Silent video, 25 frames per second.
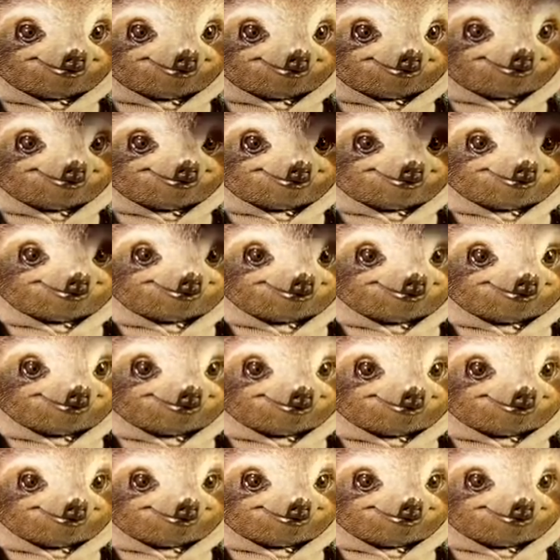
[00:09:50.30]

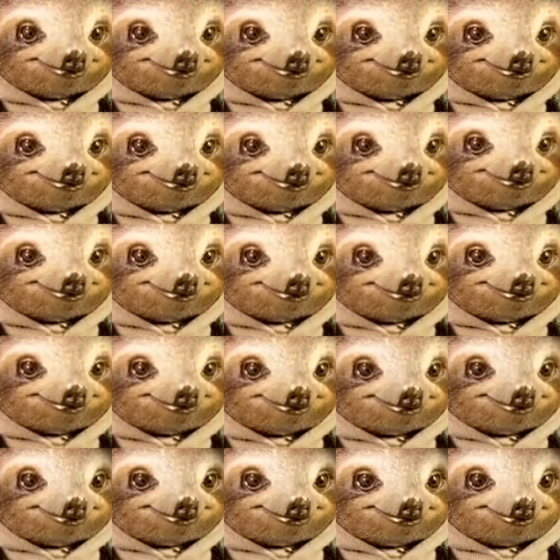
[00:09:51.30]

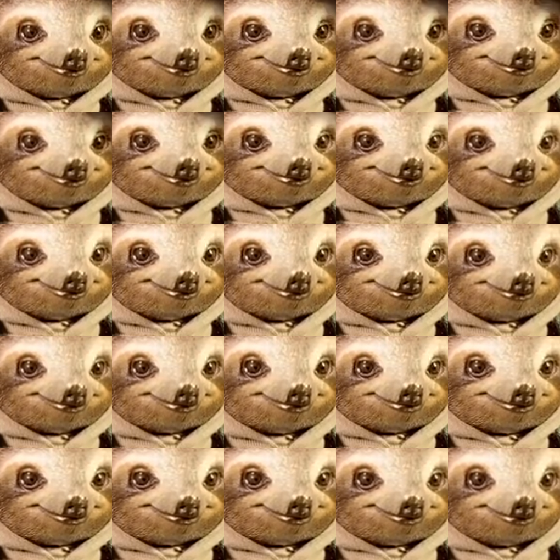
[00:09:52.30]

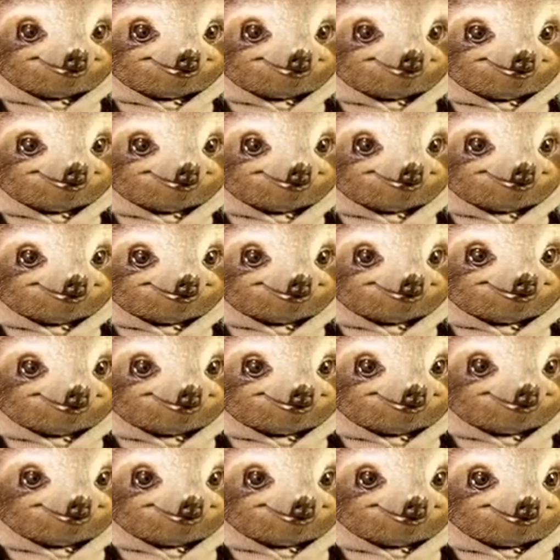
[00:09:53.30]

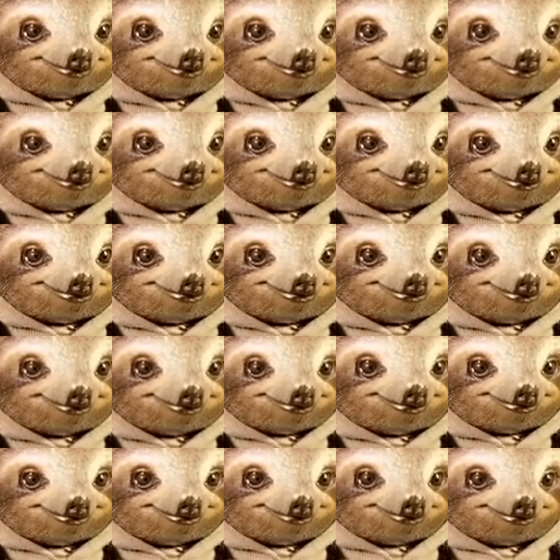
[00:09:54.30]

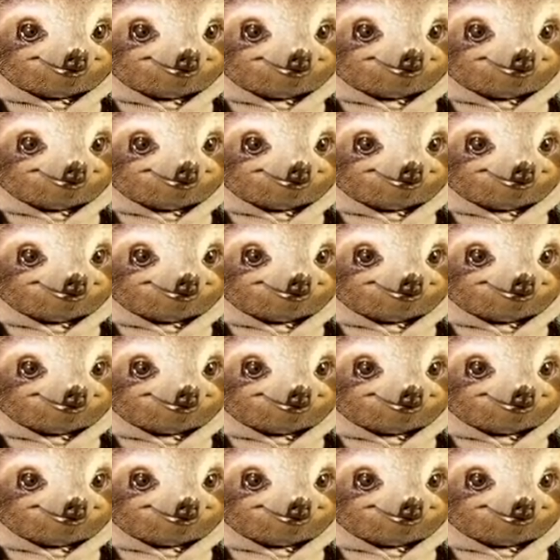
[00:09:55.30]
(silence)